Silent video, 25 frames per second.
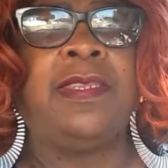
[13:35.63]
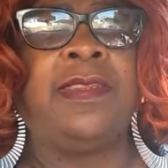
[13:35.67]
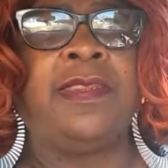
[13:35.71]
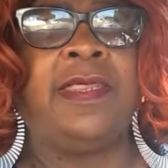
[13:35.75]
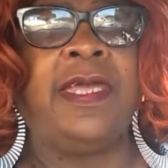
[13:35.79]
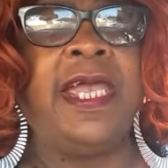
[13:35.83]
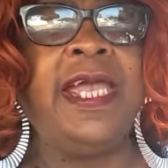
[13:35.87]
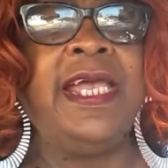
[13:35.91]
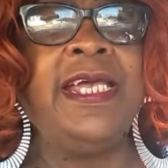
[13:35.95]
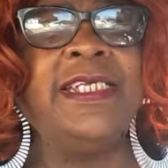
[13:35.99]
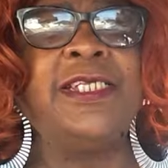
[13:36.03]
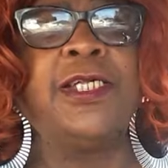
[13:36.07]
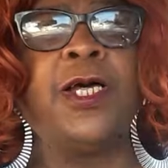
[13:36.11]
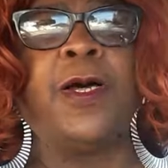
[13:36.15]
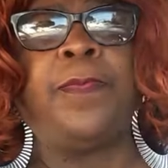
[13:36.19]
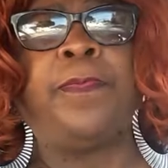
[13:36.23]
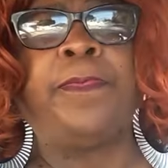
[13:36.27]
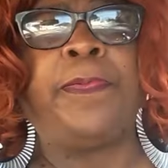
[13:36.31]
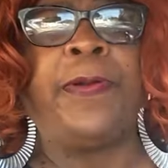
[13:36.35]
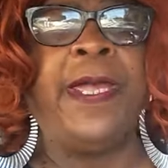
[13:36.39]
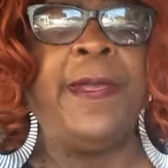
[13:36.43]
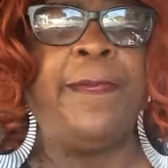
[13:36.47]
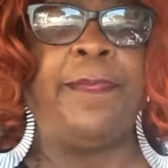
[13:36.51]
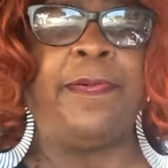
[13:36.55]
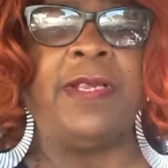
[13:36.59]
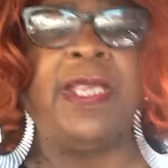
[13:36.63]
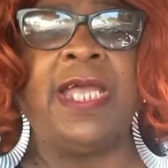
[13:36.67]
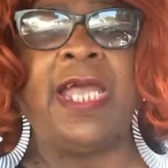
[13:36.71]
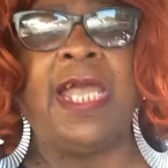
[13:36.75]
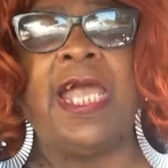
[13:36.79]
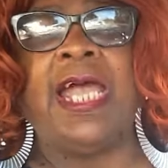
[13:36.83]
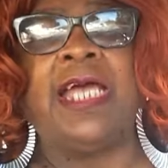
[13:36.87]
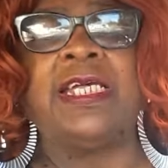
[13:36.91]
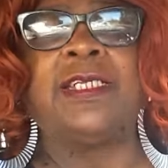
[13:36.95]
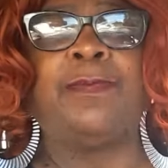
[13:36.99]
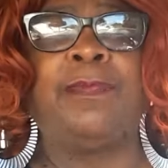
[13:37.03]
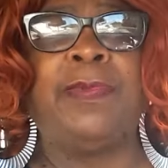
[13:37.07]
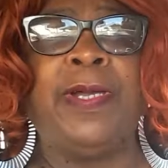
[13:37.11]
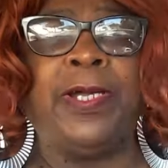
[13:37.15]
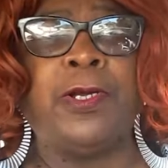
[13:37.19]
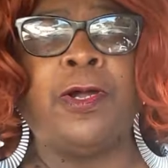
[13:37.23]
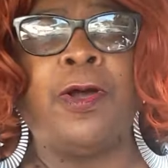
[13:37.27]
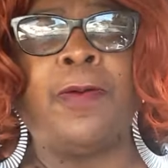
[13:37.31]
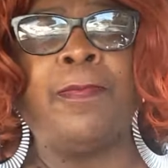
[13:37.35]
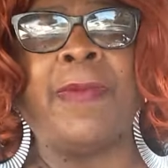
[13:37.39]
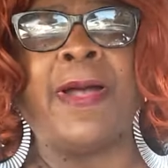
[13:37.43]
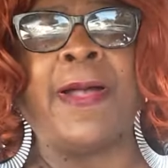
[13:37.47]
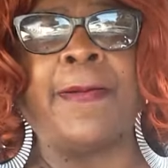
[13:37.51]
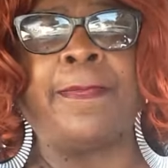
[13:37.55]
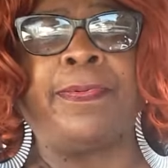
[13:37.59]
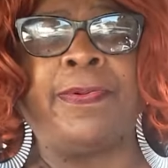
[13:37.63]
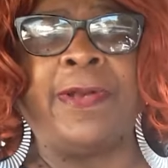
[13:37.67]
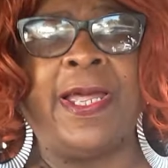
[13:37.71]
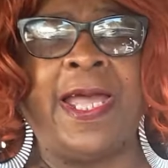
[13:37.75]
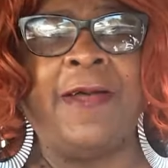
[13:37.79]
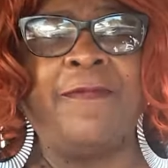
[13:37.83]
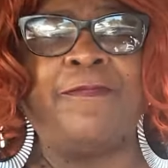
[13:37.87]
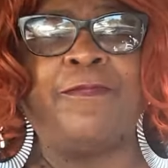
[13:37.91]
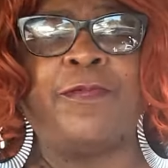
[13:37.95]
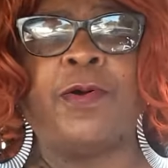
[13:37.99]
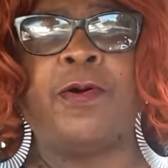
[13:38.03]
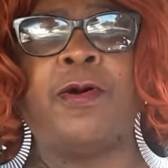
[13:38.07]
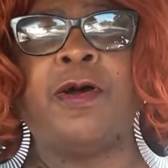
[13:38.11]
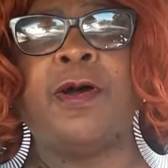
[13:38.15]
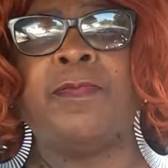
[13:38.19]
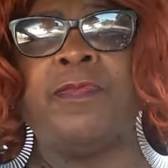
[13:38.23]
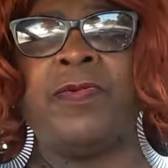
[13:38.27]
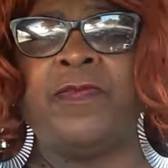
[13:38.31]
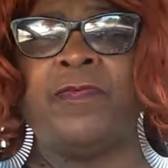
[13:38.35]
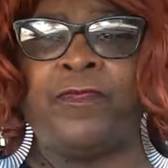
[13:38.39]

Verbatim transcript: These are people that has been on my platform